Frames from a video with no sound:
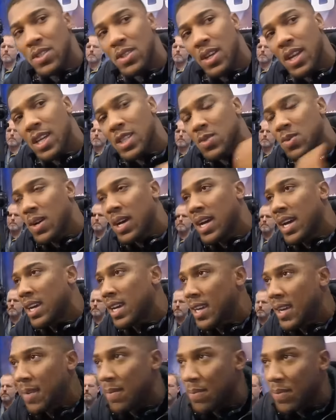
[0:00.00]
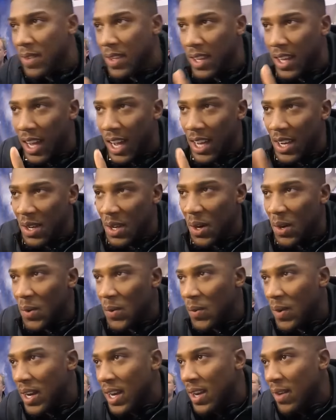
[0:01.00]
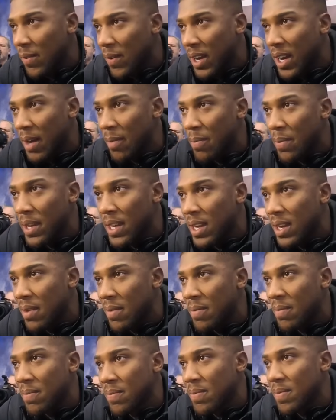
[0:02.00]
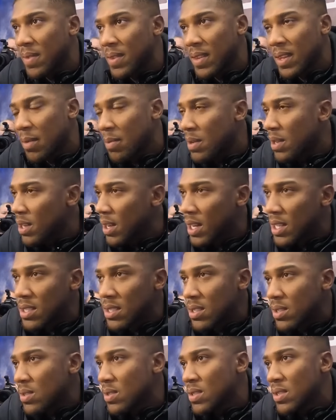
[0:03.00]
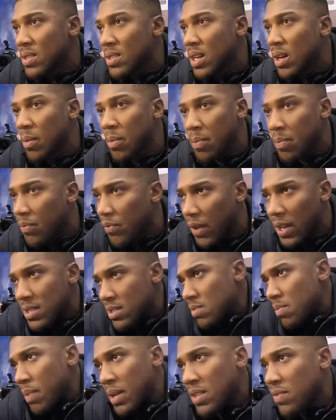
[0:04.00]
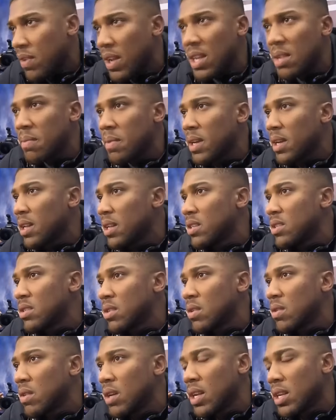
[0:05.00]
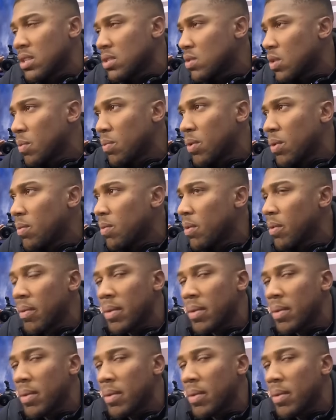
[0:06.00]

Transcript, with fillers: So that's why I know when, when I beat him, there'll be no excuses. I'll face the best Wladimir Klitschko, and it's no problem.